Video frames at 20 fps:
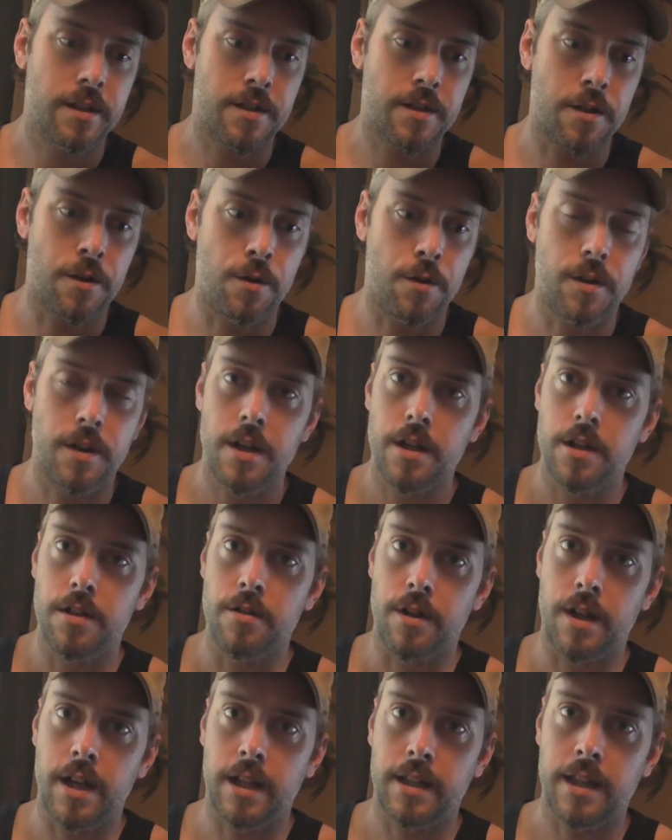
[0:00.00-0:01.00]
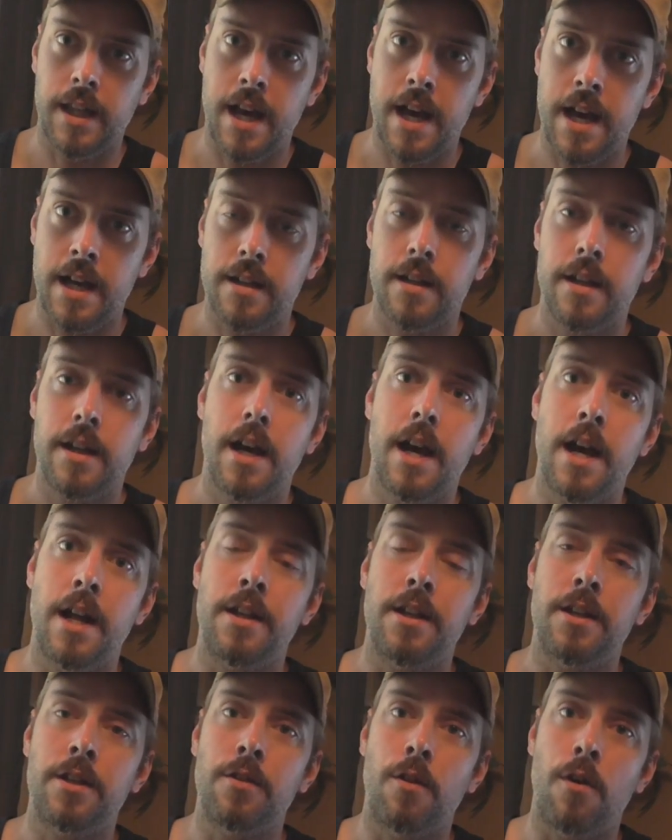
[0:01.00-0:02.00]
So you'll get that,
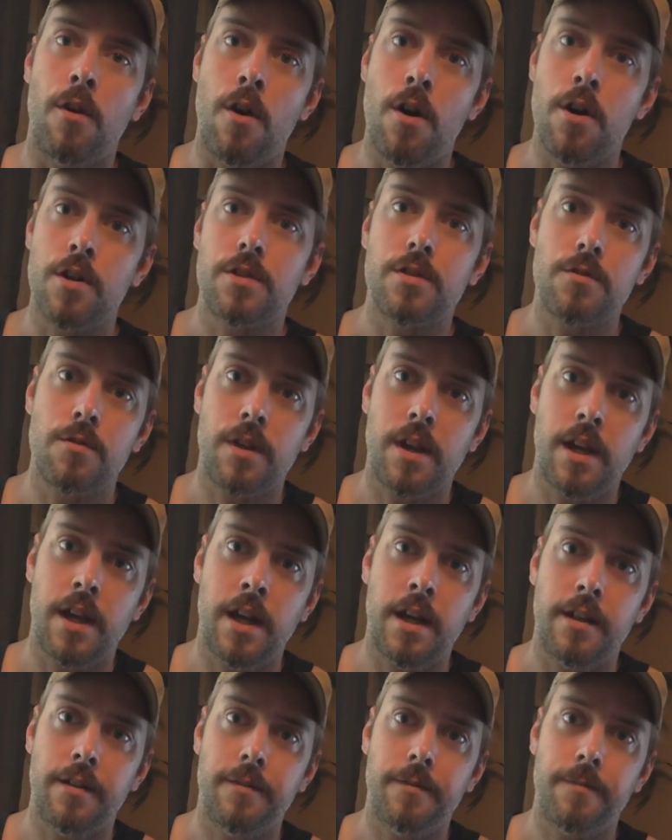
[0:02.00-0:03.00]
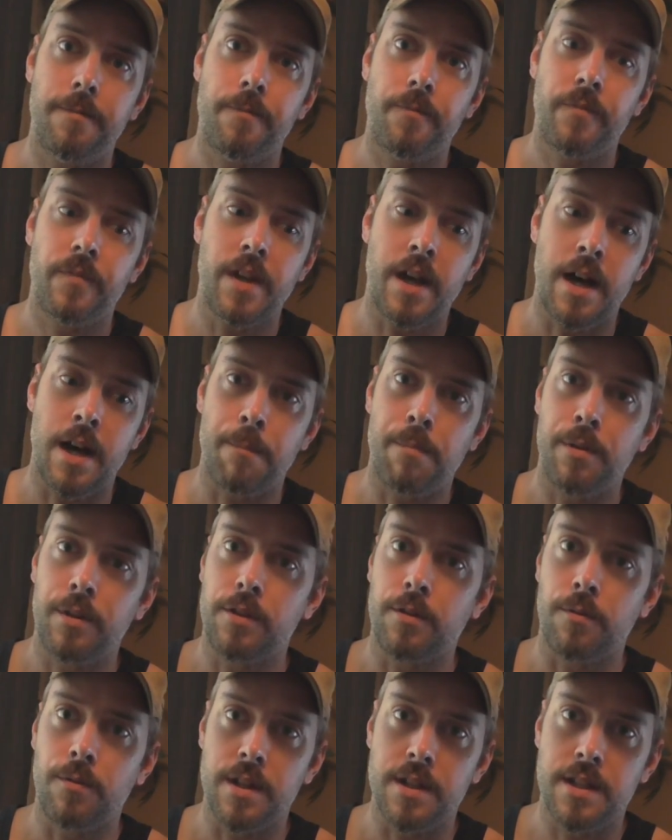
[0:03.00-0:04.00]
and then you'll also get, I
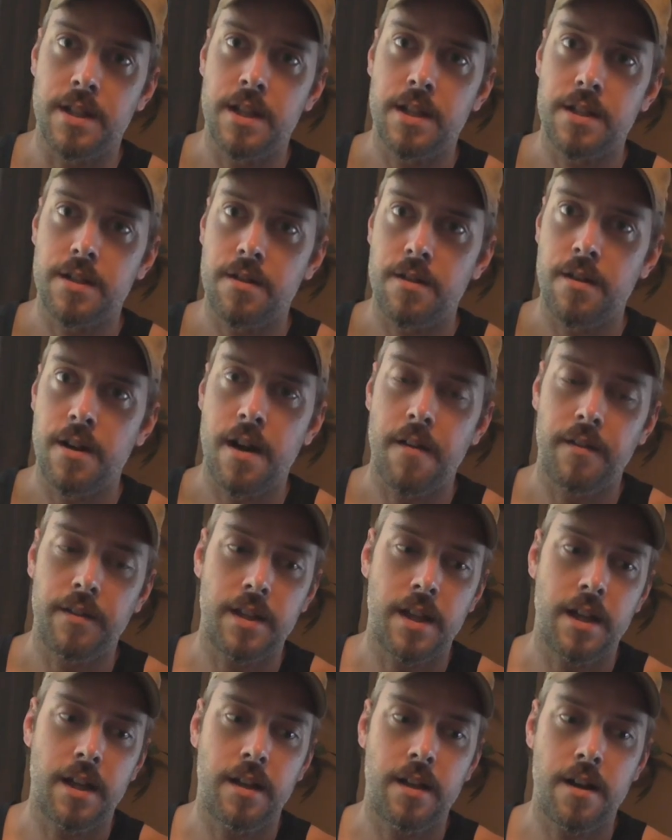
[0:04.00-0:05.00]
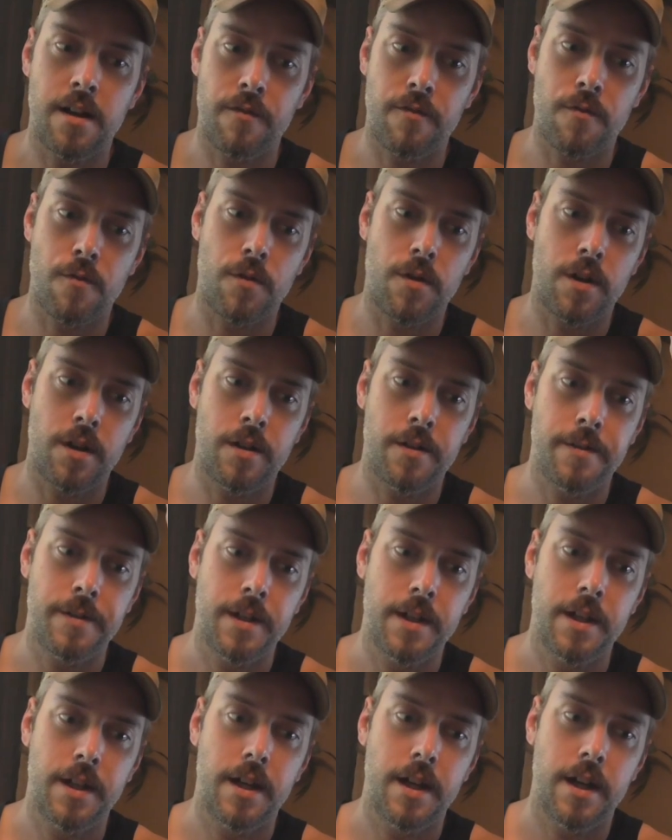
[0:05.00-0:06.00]
put the resistor and everything in there for you.
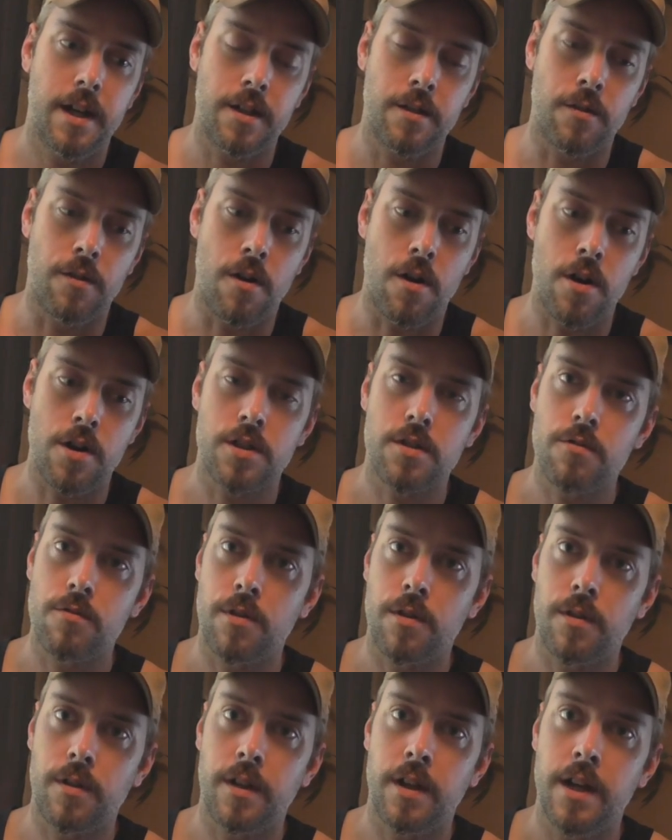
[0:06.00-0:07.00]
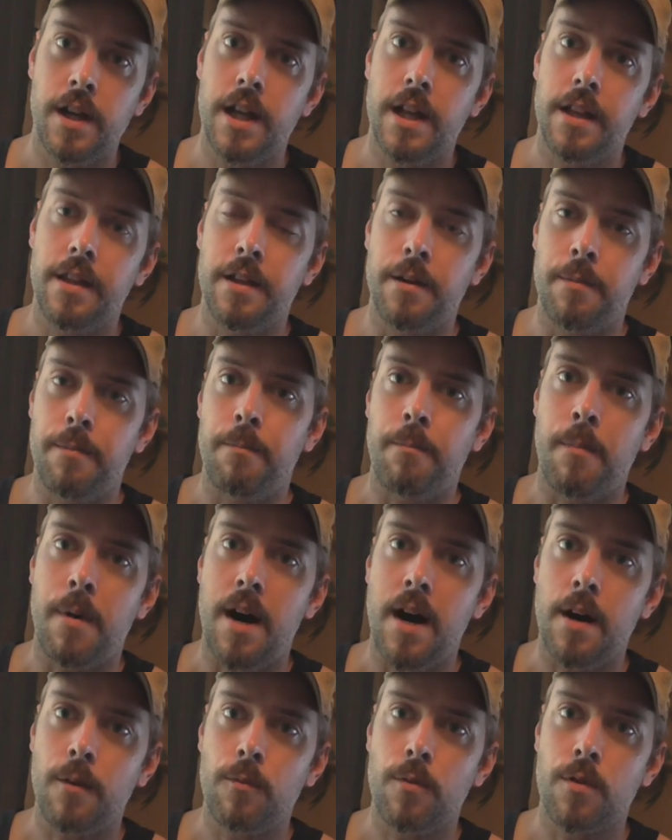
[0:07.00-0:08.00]
You'll also, the
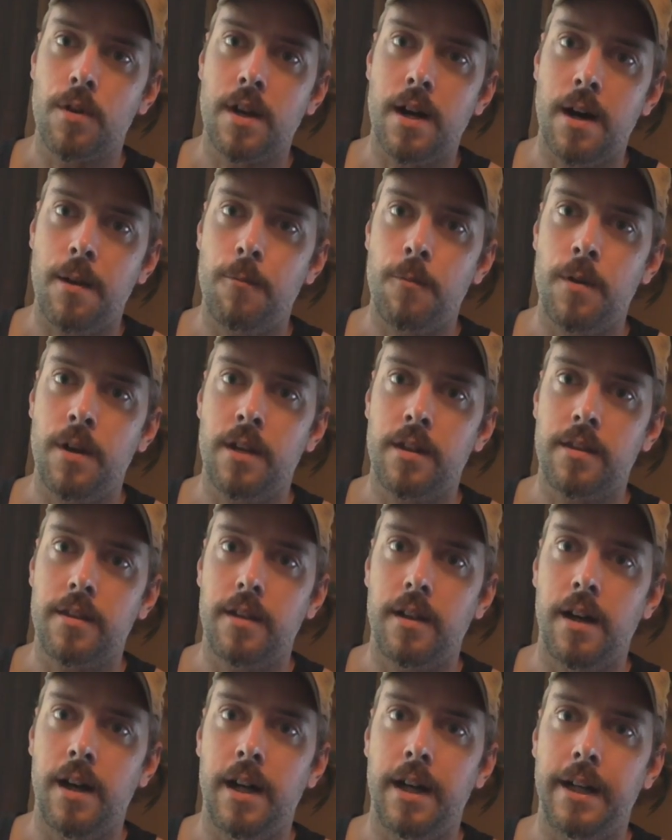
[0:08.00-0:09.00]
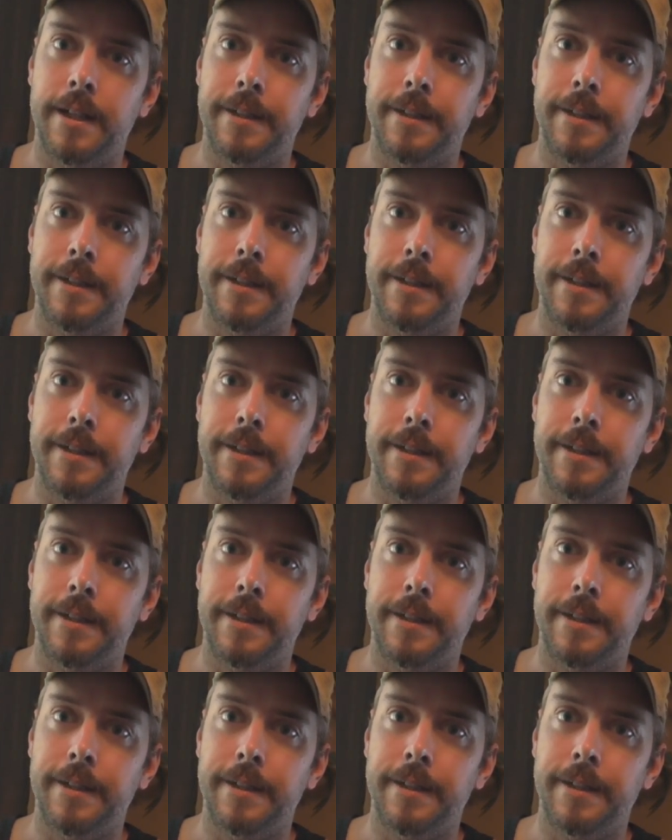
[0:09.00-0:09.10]
mod will come with